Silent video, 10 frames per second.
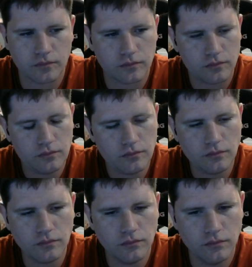
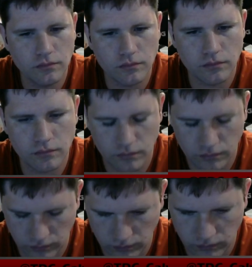
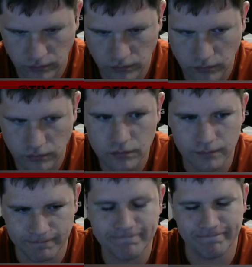
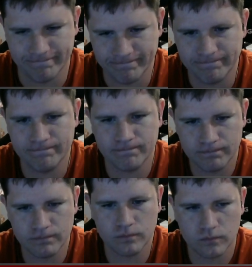
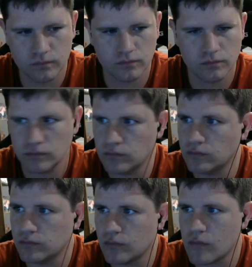
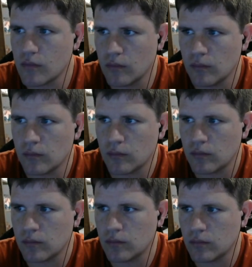
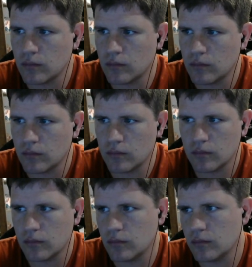
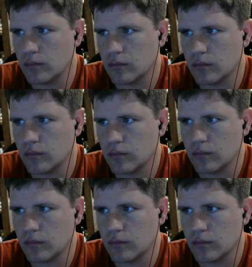This person isn't speaking.